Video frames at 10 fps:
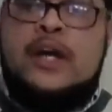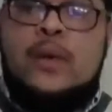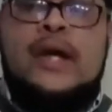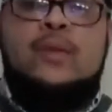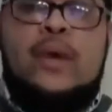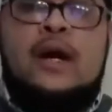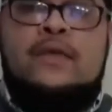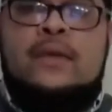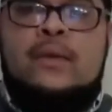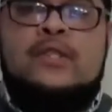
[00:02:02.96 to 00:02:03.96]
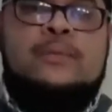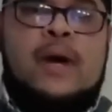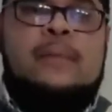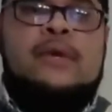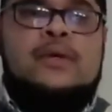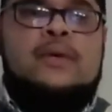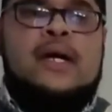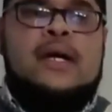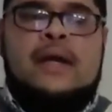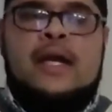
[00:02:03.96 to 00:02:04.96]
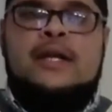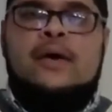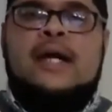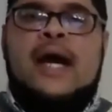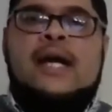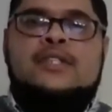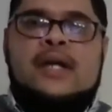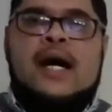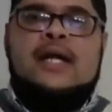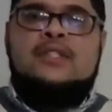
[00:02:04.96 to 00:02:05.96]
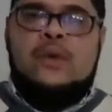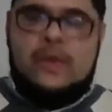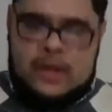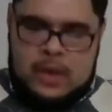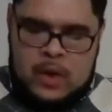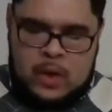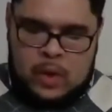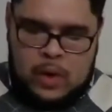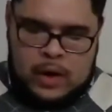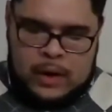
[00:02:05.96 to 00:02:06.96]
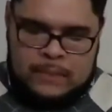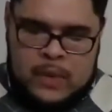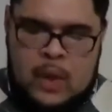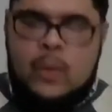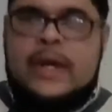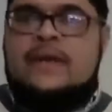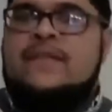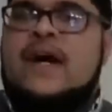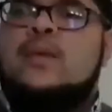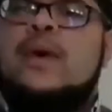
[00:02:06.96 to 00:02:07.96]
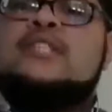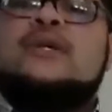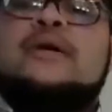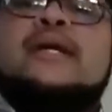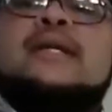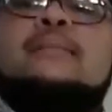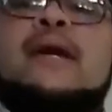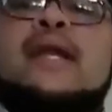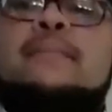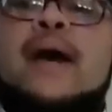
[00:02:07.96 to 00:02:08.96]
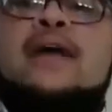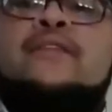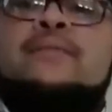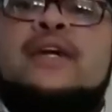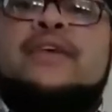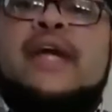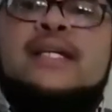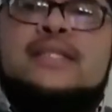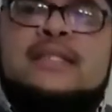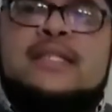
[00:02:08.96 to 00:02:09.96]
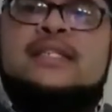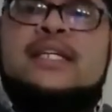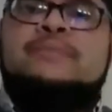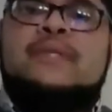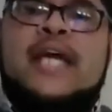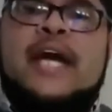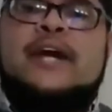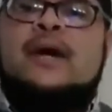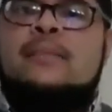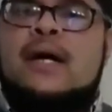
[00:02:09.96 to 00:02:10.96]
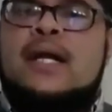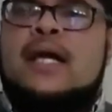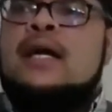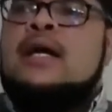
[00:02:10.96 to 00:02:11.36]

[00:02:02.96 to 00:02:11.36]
your way to wealth, which you're probably doing, and I ask you how that's going, or we can find a way to start getting our money back from different entities that's been taking our money.